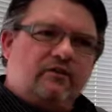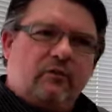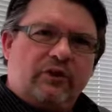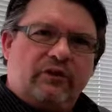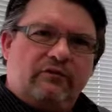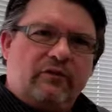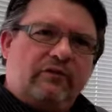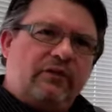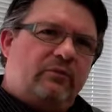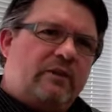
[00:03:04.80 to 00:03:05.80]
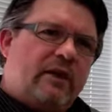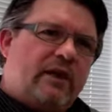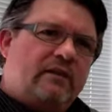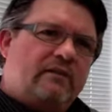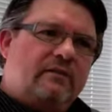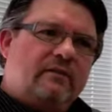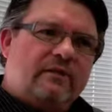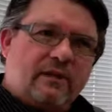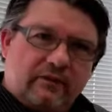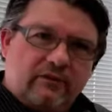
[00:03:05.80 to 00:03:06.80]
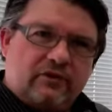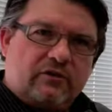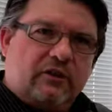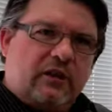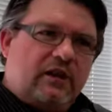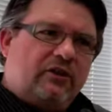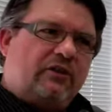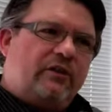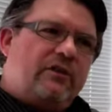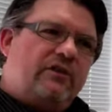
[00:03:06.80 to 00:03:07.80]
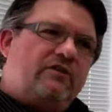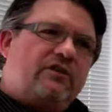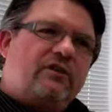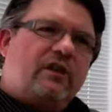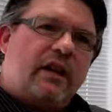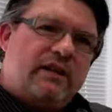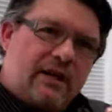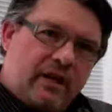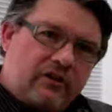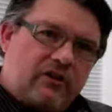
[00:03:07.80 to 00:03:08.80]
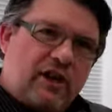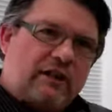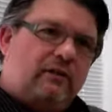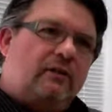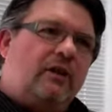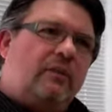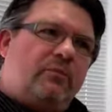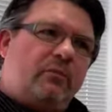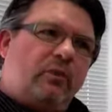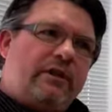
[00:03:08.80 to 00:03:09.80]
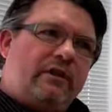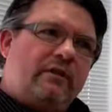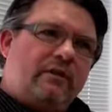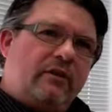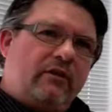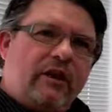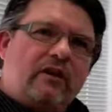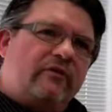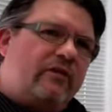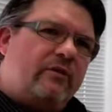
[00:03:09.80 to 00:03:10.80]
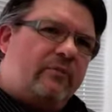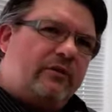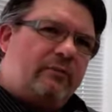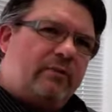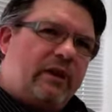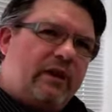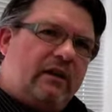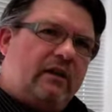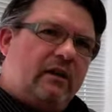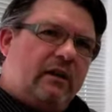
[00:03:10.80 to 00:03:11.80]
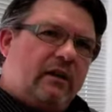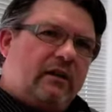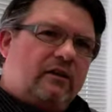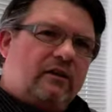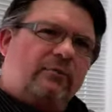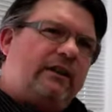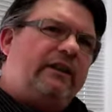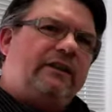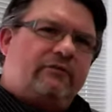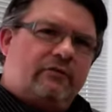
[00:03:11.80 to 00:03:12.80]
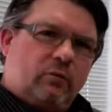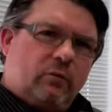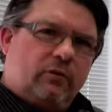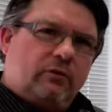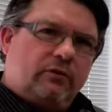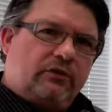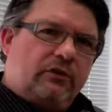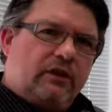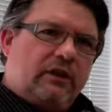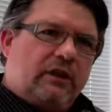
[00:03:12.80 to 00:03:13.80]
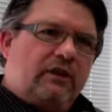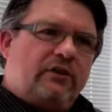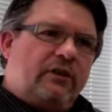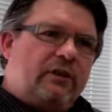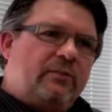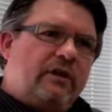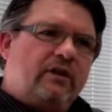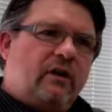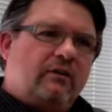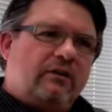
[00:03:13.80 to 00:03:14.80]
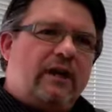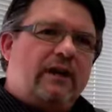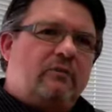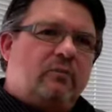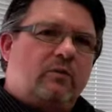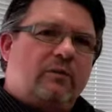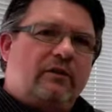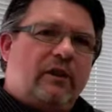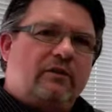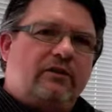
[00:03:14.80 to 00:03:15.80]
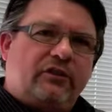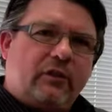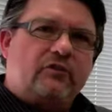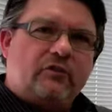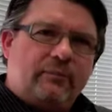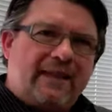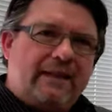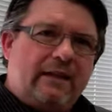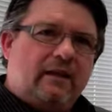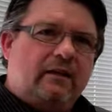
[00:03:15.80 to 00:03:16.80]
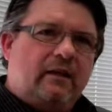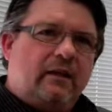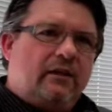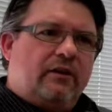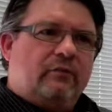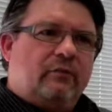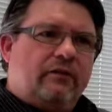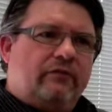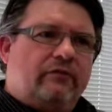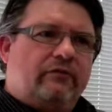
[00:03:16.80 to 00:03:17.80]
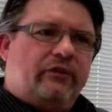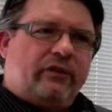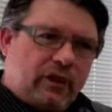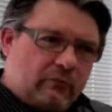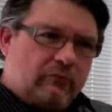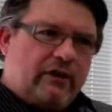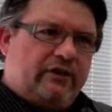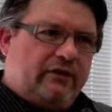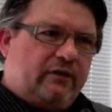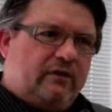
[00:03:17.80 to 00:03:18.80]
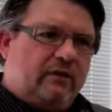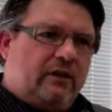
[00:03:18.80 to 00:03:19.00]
the 40s and 50s, we had television. So then you've just got another channel. But we didn't think of them as being completely different worlds. It's only been of late, when we've had social media, that we've, for some reason,